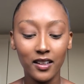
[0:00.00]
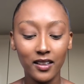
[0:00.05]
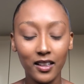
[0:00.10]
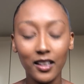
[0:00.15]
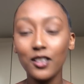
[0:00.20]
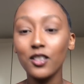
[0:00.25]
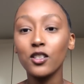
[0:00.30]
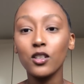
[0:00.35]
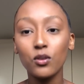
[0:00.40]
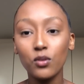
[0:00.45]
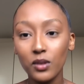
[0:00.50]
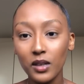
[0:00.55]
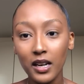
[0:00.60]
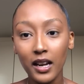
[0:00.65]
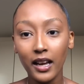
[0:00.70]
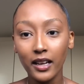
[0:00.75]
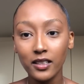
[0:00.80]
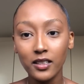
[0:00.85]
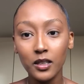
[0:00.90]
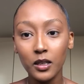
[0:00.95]
that's so
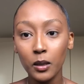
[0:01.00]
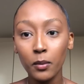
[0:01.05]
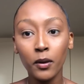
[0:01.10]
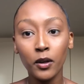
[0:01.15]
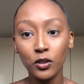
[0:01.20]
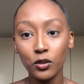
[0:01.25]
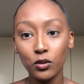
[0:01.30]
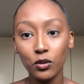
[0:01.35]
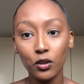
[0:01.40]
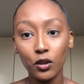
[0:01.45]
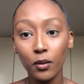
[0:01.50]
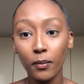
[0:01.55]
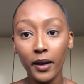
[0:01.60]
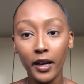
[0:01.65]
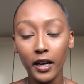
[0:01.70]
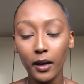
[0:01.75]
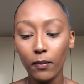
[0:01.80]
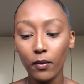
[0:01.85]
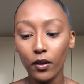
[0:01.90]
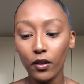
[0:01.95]
relaxing about doing your
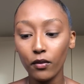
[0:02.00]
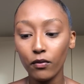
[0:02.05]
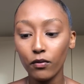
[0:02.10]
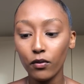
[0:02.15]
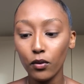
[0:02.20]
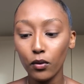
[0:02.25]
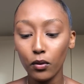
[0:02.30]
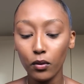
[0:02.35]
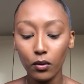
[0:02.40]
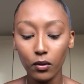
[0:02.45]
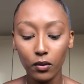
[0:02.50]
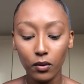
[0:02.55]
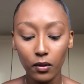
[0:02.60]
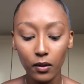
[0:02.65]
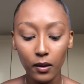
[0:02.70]
makeup on the floor.